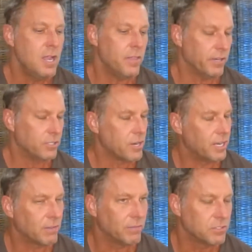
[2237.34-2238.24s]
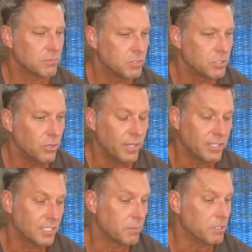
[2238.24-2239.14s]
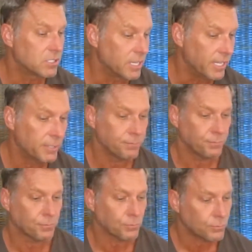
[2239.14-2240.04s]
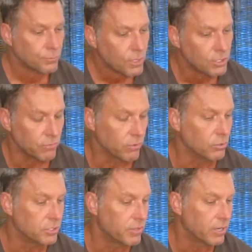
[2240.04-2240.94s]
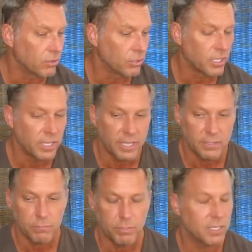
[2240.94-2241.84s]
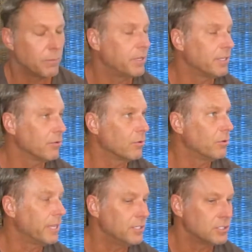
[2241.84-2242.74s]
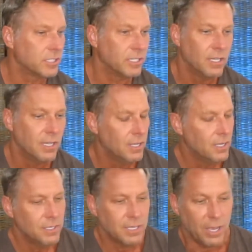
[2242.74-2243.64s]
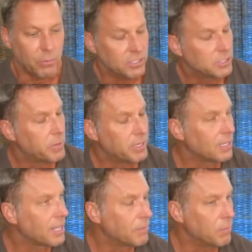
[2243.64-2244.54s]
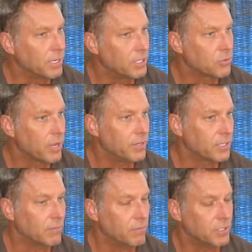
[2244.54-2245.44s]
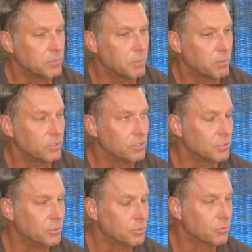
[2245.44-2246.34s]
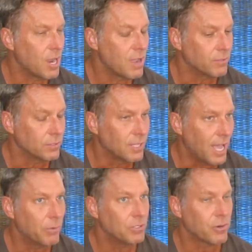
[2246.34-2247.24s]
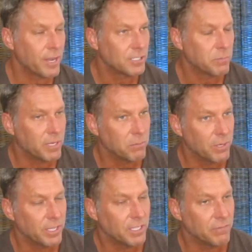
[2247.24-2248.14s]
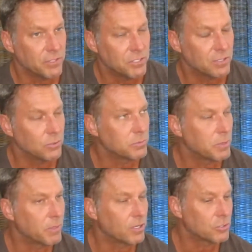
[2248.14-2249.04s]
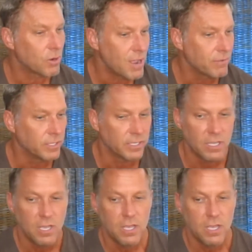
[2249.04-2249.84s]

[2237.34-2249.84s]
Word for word: and they're going to try to convince them too. I think that's a mistake. So for those of you that are looking at becoming your own agency, I wouldn't spend a lot of money trying to convince people to travel. I would try to spend money convincing those people that are traveling